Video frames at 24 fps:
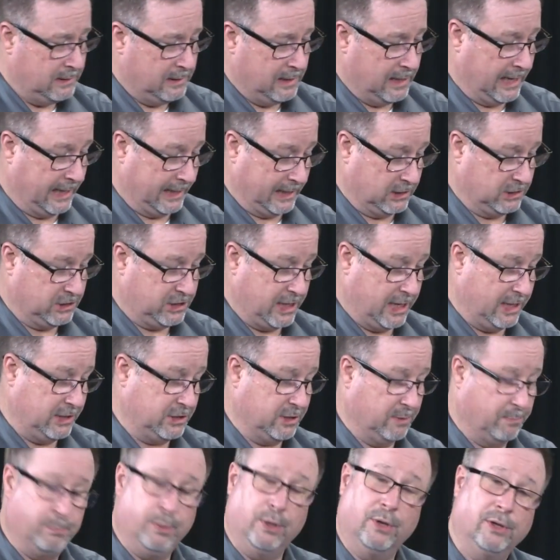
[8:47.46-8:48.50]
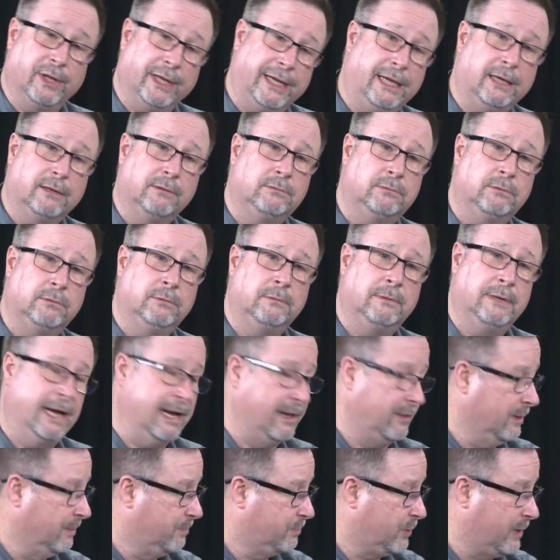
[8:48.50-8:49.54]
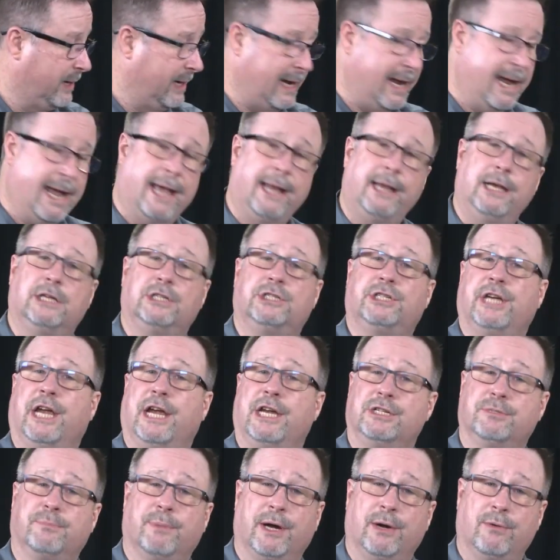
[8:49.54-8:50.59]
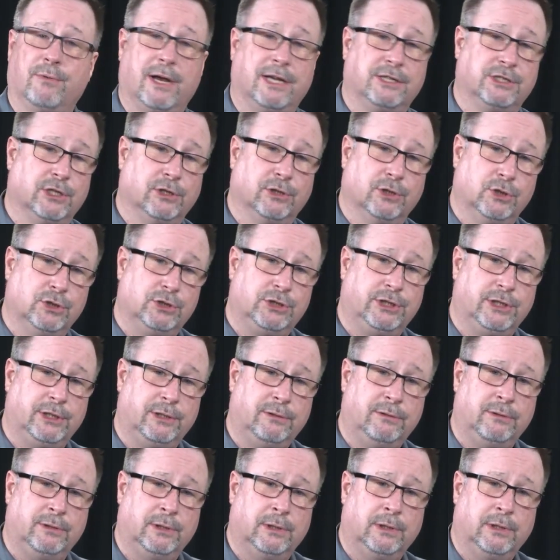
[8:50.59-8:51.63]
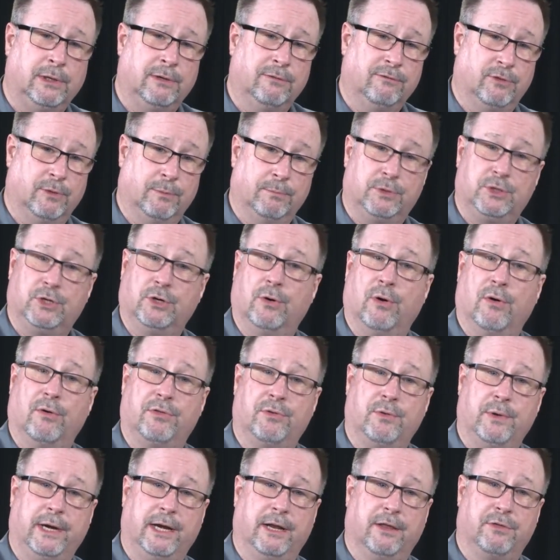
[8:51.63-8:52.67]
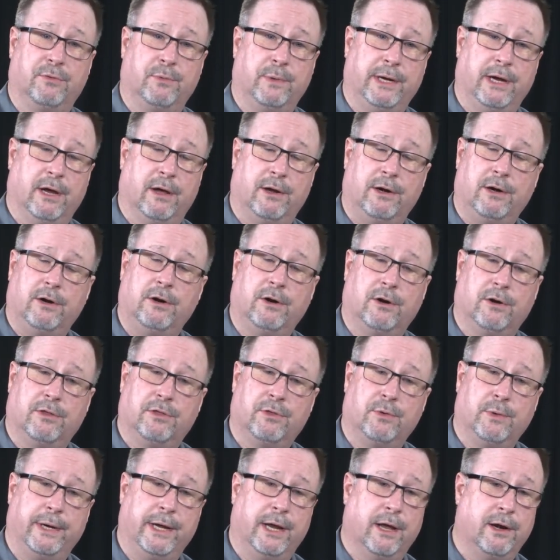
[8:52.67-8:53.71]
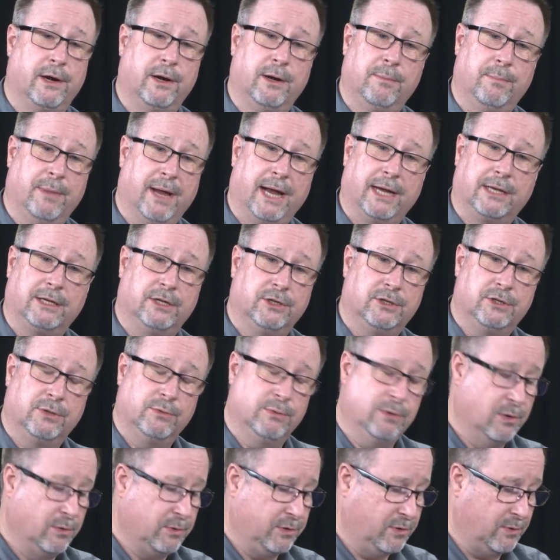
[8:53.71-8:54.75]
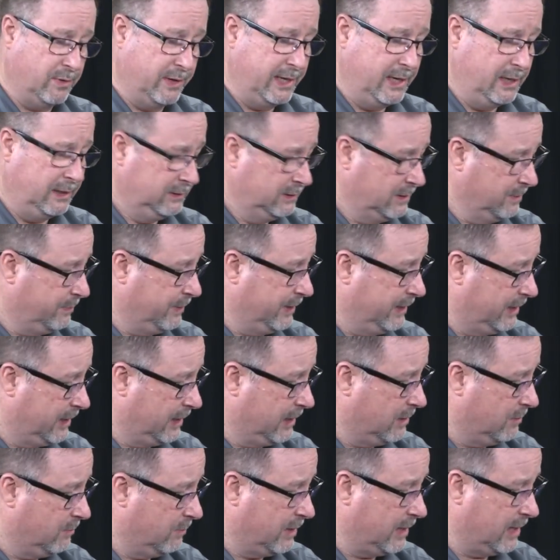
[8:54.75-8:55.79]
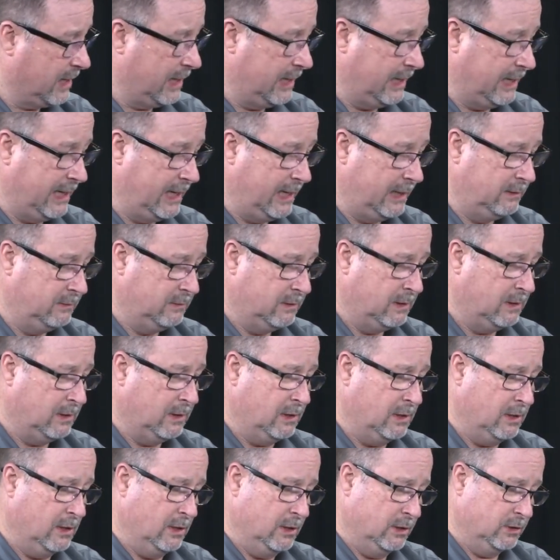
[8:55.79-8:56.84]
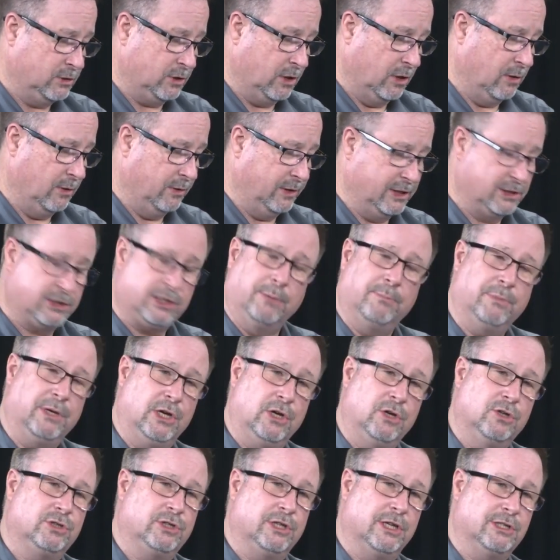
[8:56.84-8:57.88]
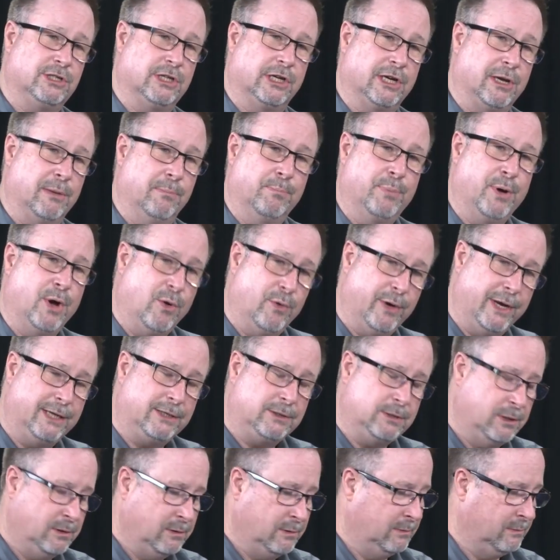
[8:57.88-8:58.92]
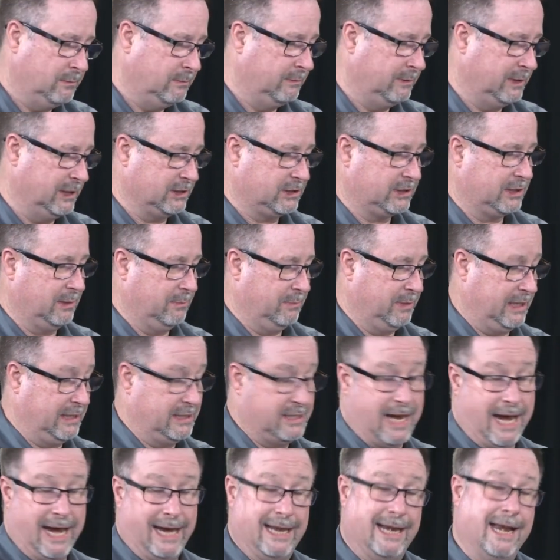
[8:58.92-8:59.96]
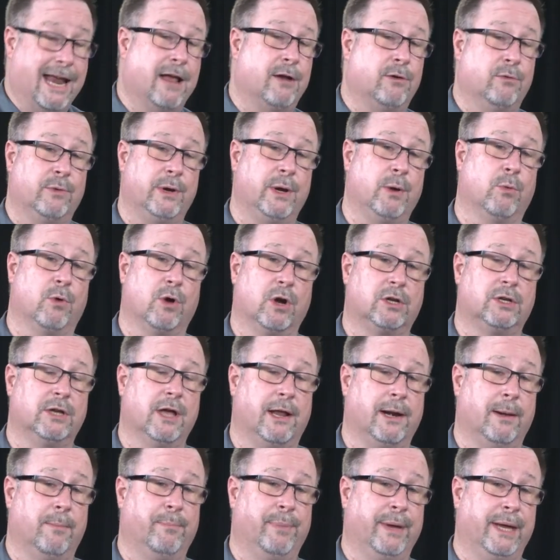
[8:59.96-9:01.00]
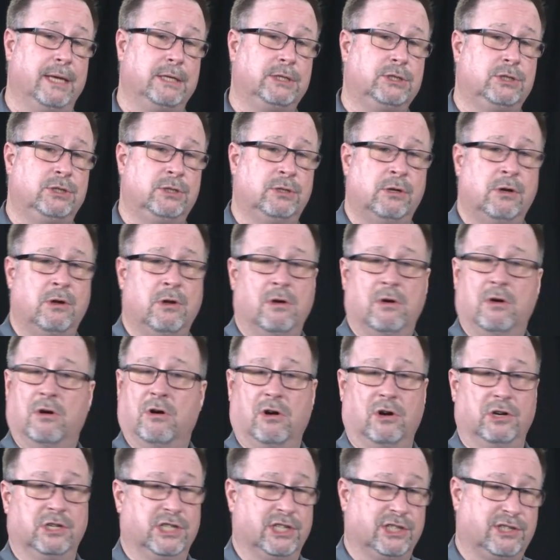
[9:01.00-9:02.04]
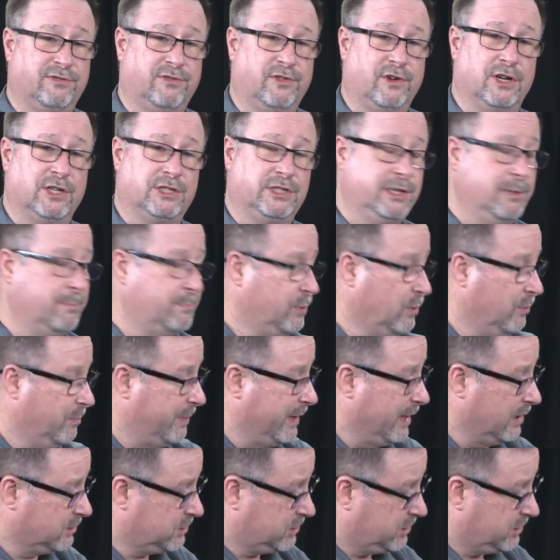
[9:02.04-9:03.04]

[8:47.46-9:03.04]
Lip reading: I can change a pulley and the print head and change my resolution from 203 to 300 or 300 back to 203, depending on what I need. So this can be used as a component. This can be taken out and reworked on a bench, or just for a simple belt